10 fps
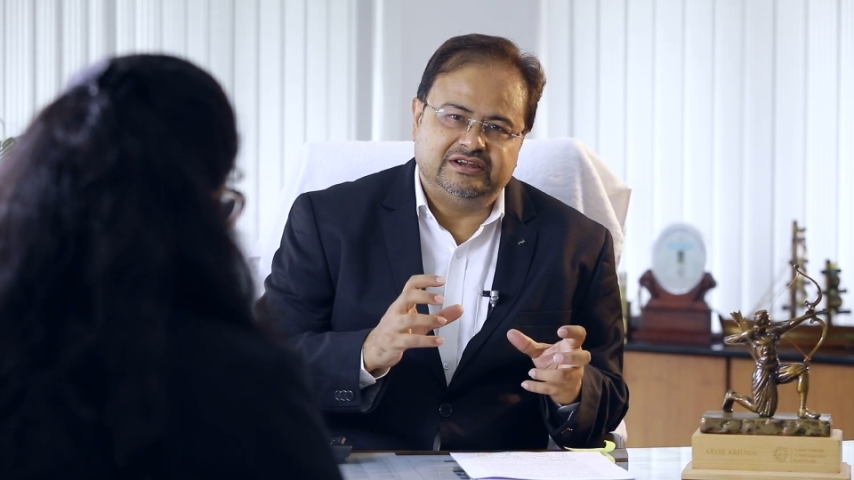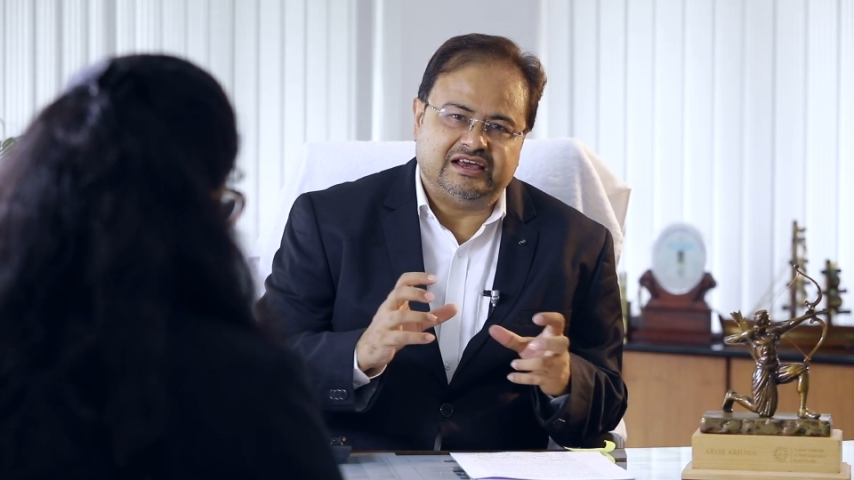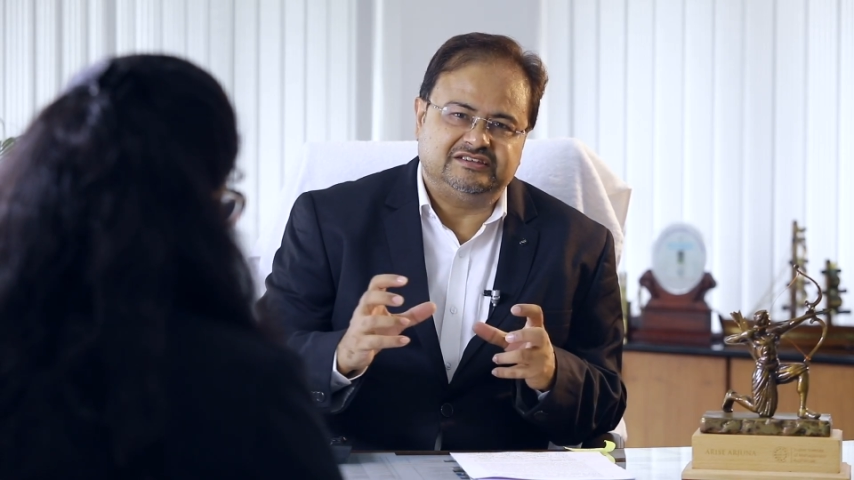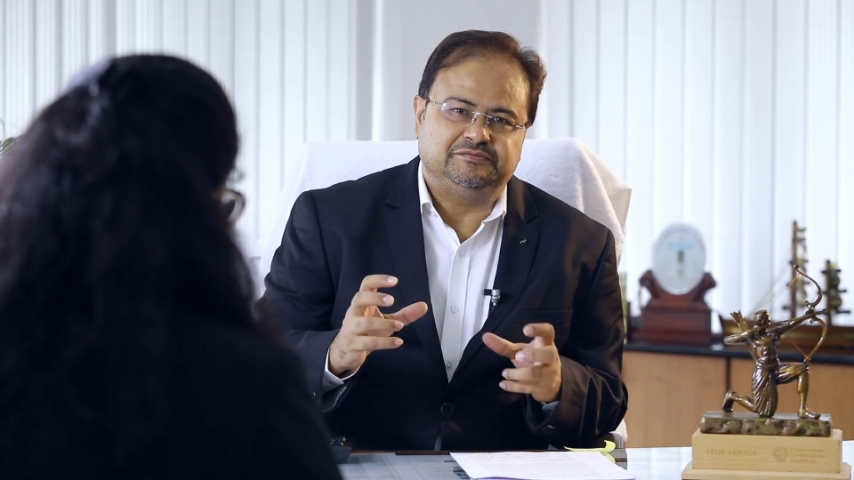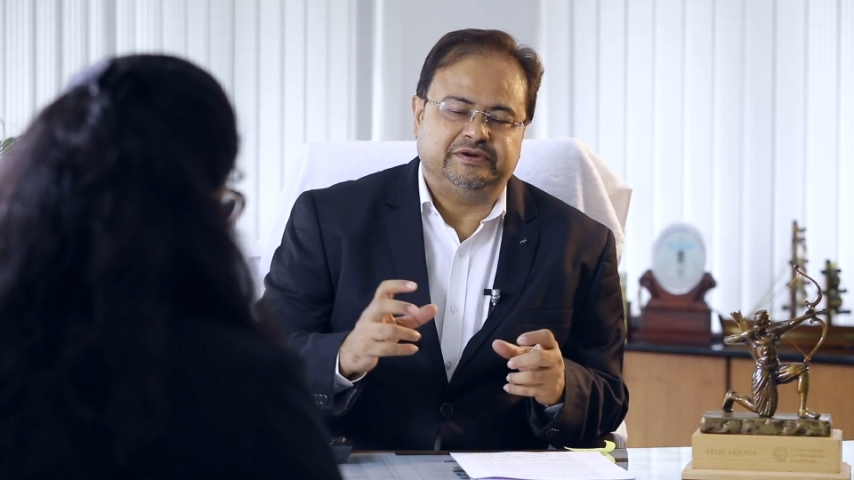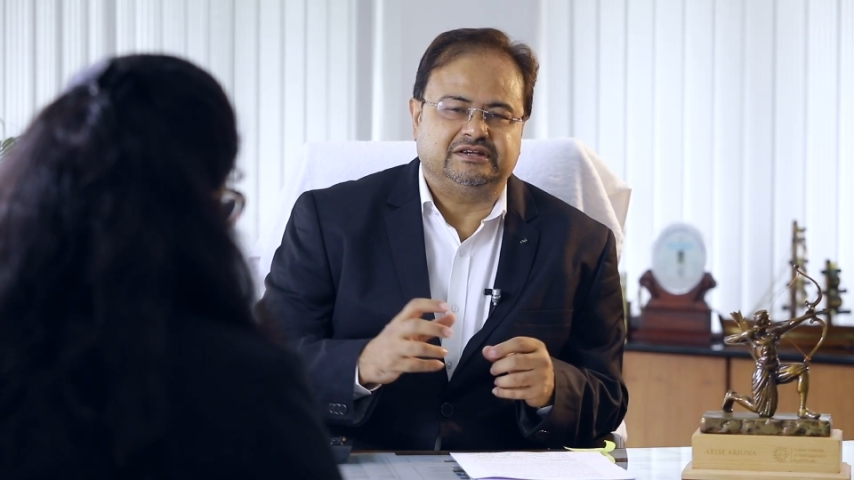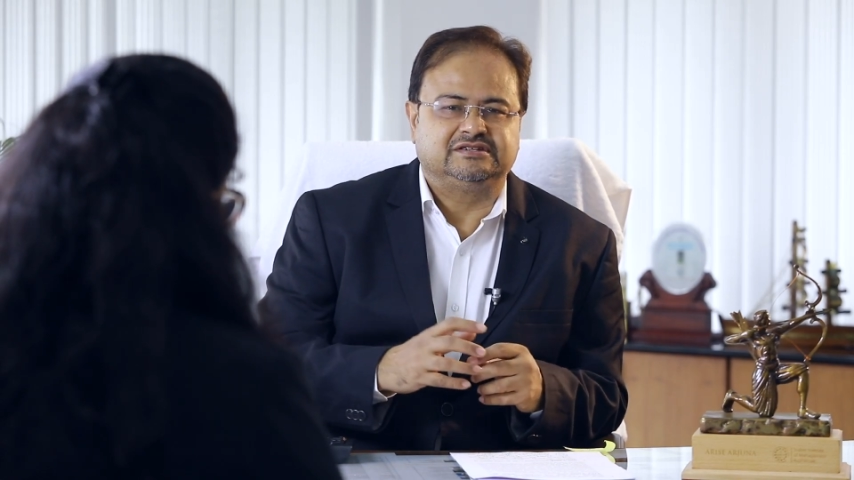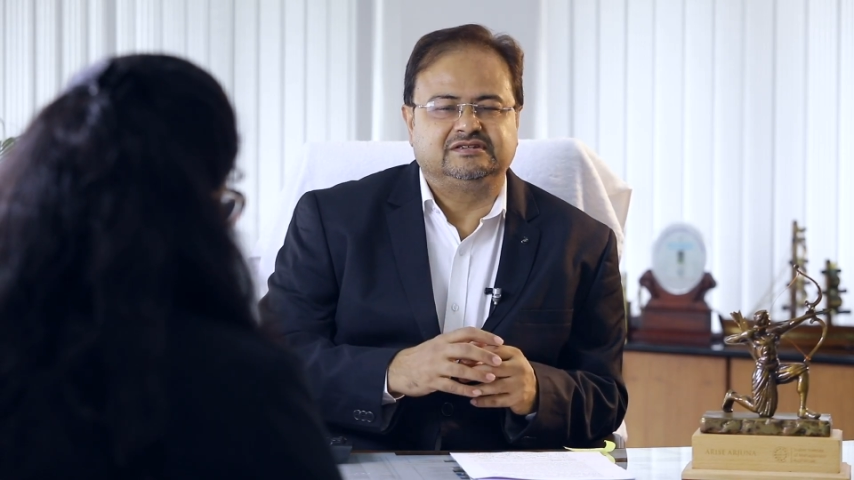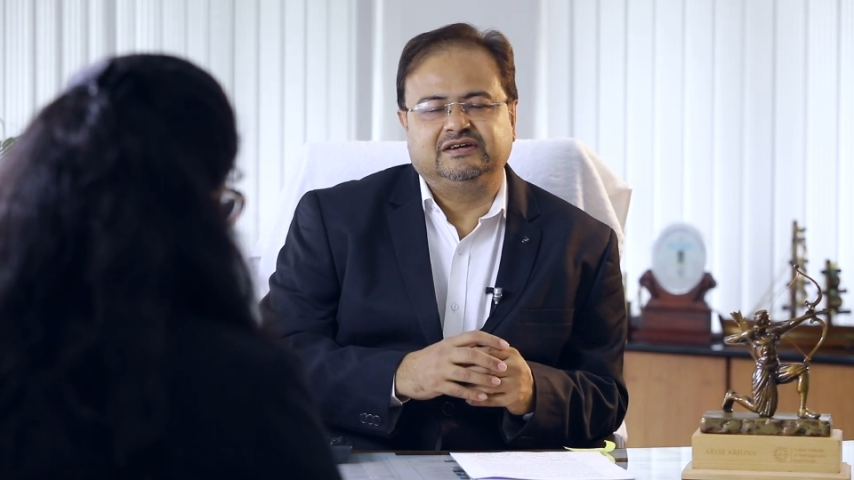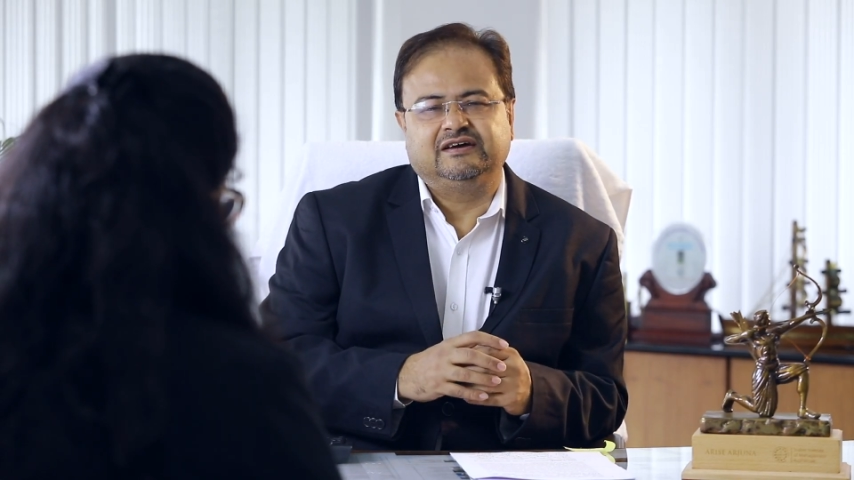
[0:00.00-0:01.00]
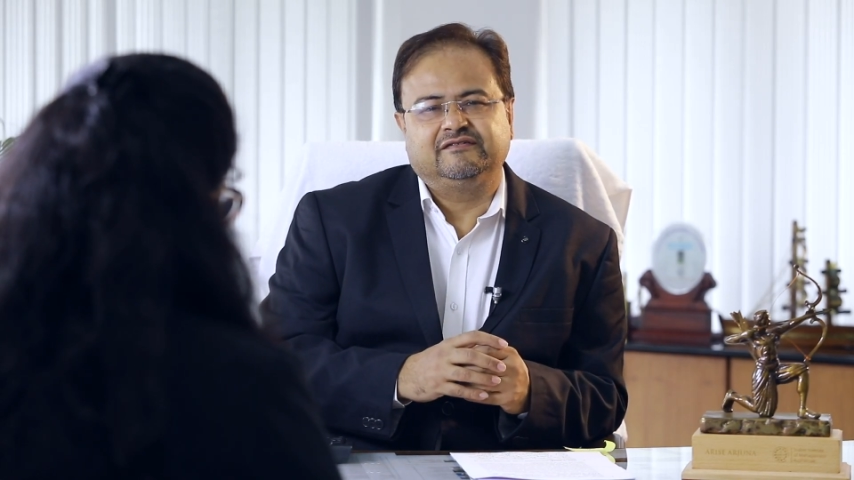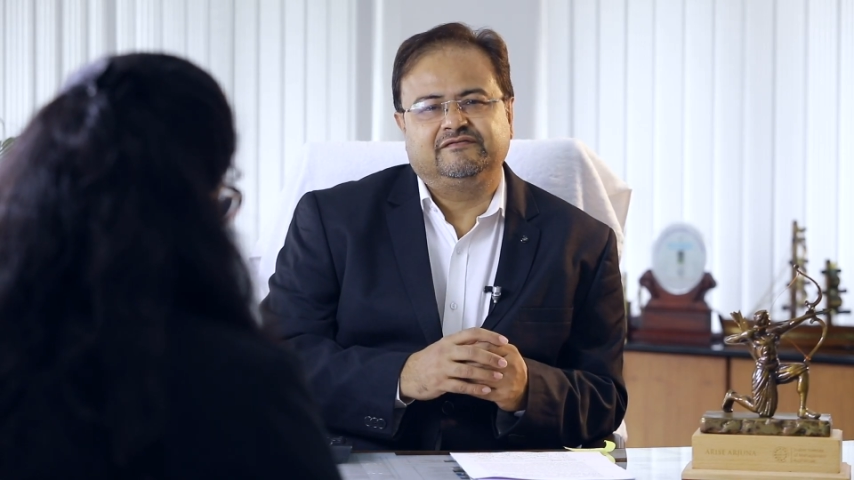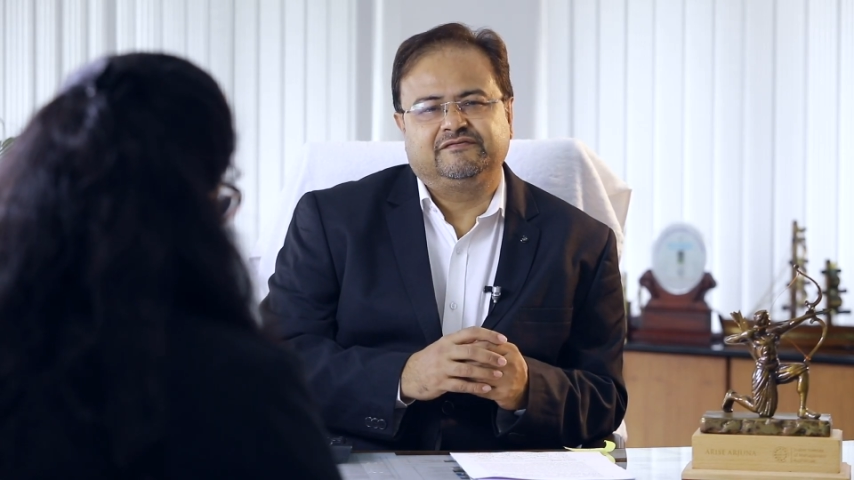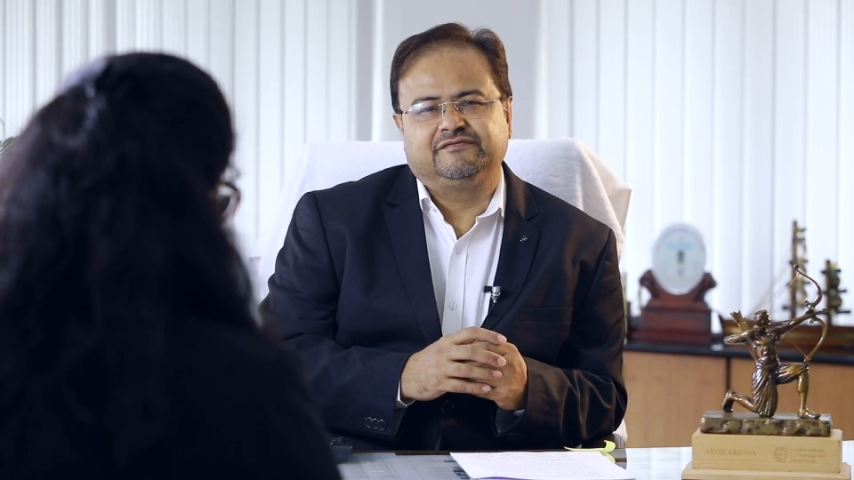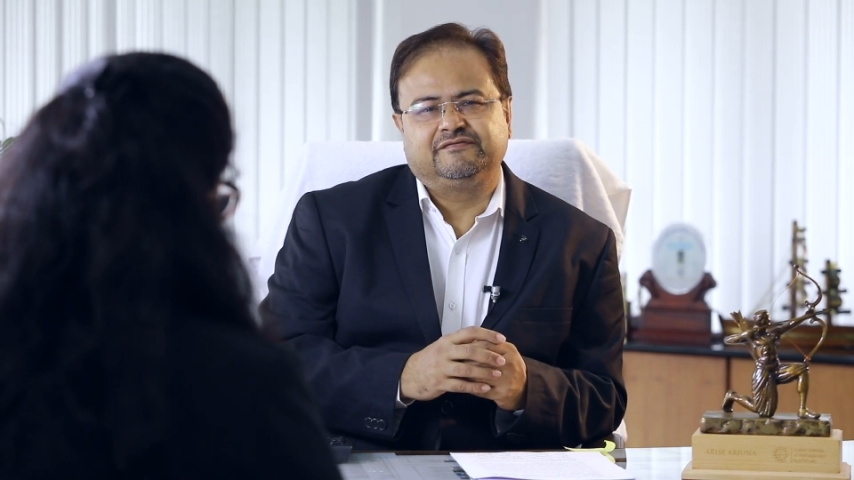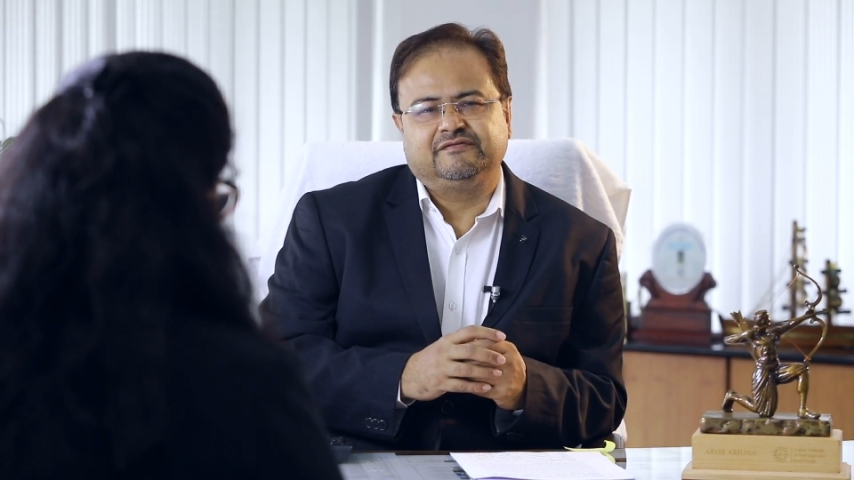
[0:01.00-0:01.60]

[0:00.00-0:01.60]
aspects have